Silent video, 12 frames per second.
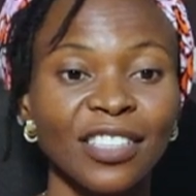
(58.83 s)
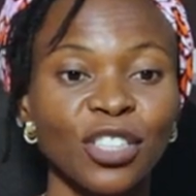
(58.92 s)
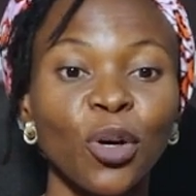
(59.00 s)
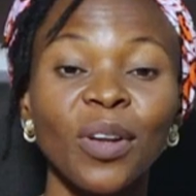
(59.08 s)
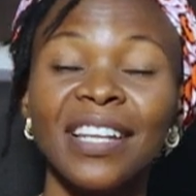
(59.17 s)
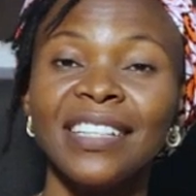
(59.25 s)

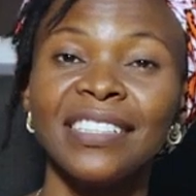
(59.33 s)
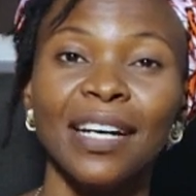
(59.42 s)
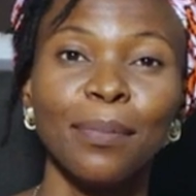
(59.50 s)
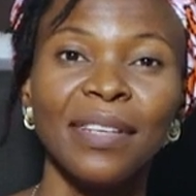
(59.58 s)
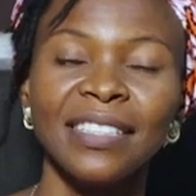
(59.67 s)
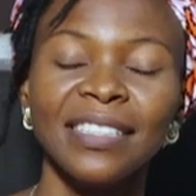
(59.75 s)
knowledge,
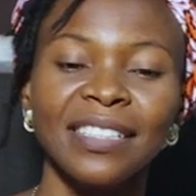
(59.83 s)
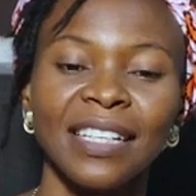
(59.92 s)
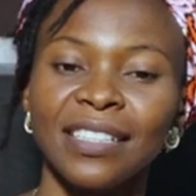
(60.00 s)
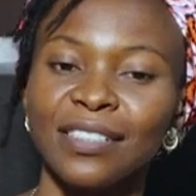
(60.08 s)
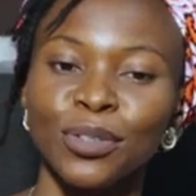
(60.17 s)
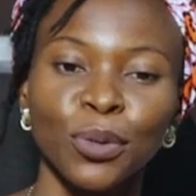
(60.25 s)
abilities,
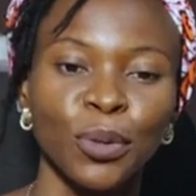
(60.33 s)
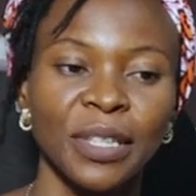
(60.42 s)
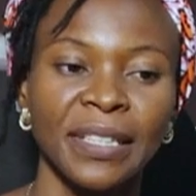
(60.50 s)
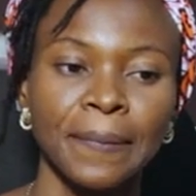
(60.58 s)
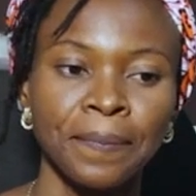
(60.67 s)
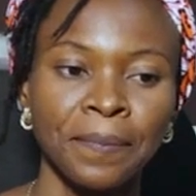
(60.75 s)
and so
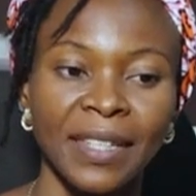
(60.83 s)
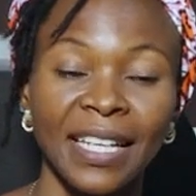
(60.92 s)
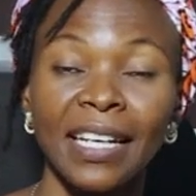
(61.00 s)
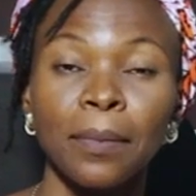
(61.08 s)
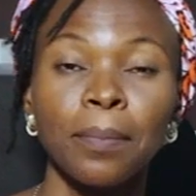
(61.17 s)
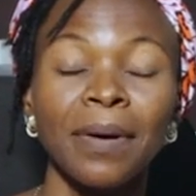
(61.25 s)
on
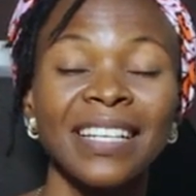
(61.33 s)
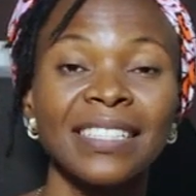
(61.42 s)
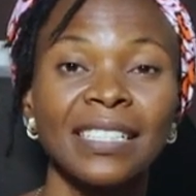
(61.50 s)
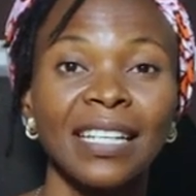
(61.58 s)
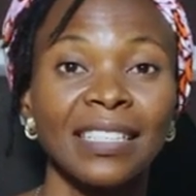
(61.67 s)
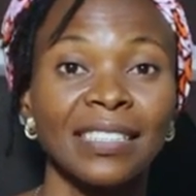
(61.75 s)
that a
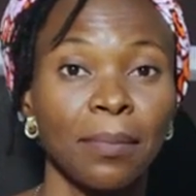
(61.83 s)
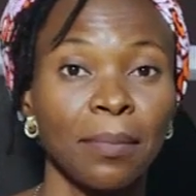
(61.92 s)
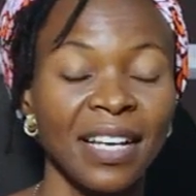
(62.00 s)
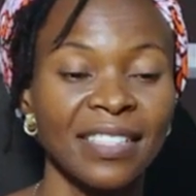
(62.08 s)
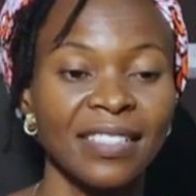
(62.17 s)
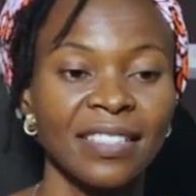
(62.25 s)
person has
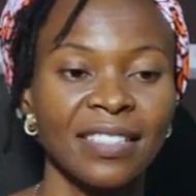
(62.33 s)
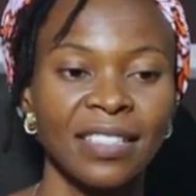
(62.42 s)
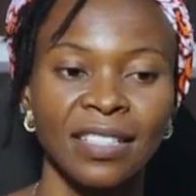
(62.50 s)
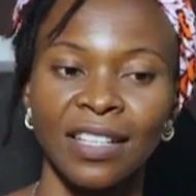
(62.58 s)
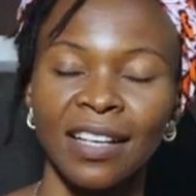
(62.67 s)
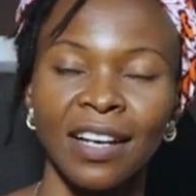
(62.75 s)
amassed
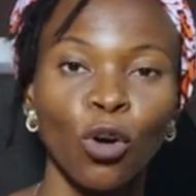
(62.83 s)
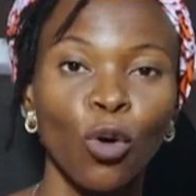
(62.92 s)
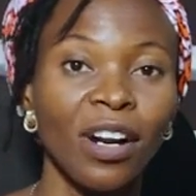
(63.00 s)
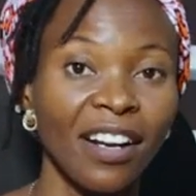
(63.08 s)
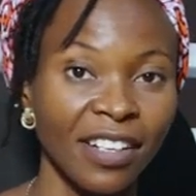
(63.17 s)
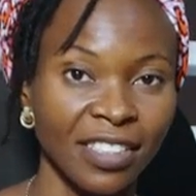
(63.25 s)

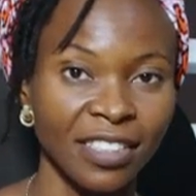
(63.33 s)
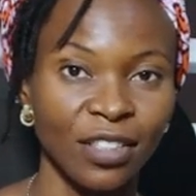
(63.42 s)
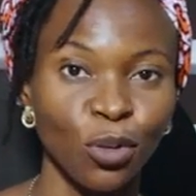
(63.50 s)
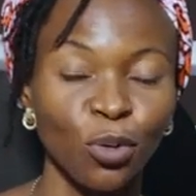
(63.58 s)
or learned